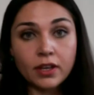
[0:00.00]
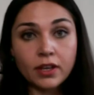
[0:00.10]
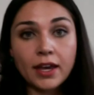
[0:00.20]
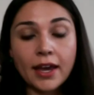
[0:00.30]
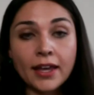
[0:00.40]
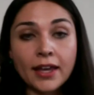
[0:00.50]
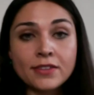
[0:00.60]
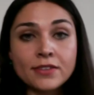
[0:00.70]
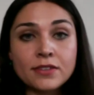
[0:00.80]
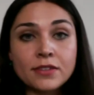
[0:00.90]
And
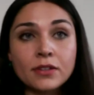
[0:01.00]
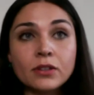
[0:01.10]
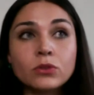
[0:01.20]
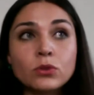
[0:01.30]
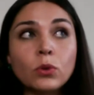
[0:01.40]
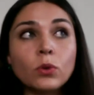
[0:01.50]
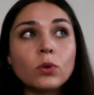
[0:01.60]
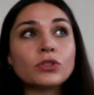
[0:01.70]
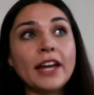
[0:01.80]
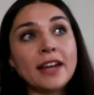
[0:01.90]
to
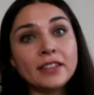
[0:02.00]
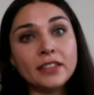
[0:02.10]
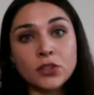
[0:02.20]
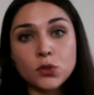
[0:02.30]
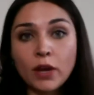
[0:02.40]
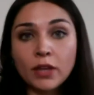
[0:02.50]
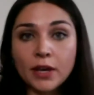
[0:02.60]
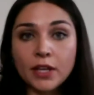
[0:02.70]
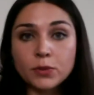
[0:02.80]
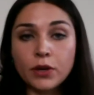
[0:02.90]
create ideal
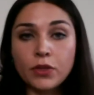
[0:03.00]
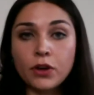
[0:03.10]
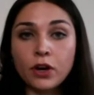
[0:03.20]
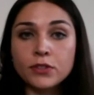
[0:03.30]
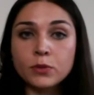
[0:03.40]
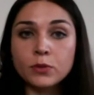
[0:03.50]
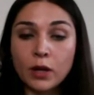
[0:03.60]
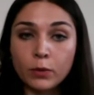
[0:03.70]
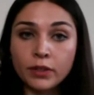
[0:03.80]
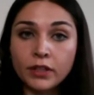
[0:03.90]
sweatpants, we thought,
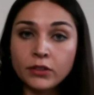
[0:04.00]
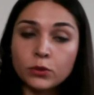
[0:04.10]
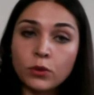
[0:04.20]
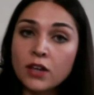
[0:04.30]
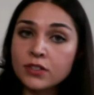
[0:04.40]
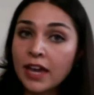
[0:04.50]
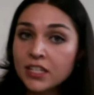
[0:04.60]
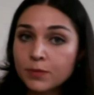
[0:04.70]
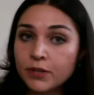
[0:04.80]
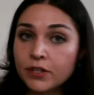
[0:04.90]
well, we need to ask
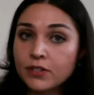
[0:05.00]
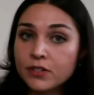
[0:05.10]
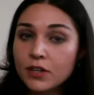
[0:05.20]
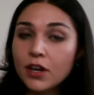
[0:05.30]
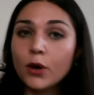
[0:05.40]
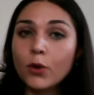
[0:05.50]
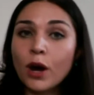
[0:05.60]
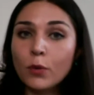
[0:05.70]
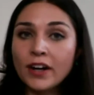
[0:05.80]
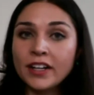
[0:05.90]
experts who are
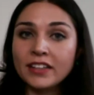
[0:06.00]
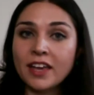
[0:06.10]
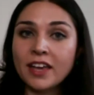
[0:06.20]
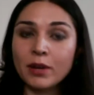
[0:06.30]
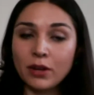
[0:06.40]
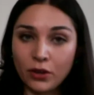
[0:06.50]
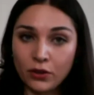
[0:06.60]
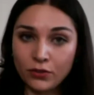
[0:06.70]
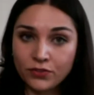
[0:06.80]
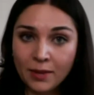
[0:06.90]
wearing them a lot of
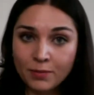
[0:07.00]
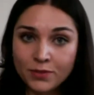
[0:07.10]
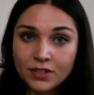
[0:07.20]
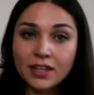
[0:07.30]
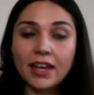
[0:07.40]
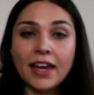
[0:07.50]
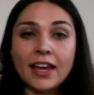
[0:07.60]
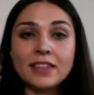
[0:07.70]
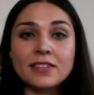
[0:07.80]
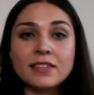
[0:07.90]
times.
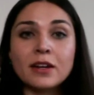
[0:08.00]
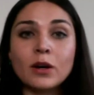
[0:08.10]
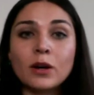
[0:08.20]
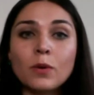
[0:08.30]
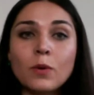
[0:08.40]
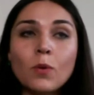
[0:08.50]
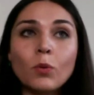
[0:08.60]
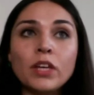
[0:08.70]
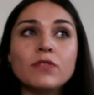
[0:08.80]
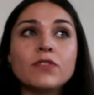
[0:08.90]
And
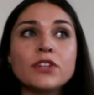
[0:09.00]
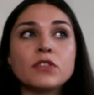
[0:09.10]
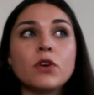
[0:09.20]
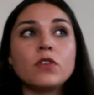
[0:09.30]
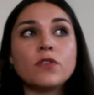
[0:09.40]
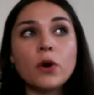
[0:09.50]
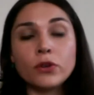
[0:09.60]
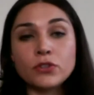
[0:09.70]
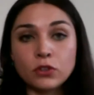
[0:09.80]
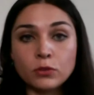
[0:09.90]
we first of all
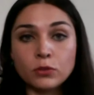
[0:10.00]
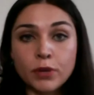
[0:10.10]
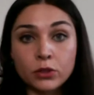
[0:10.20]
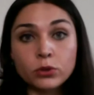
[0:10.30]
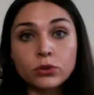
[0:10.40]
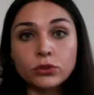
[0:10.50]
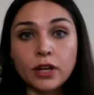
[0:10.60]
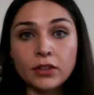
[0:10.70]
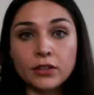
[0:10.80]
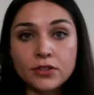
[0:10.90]
focused on parkour
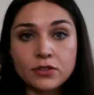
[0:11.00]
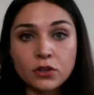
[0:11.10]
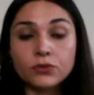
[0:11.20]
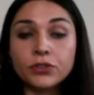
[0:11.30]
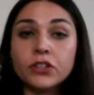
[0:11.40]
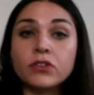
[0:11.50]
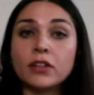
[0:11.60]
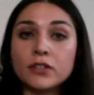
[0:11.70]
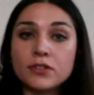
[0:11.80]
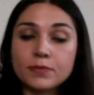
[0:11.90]
runners, so free
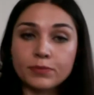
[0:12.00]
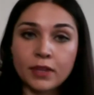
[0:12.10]
runners.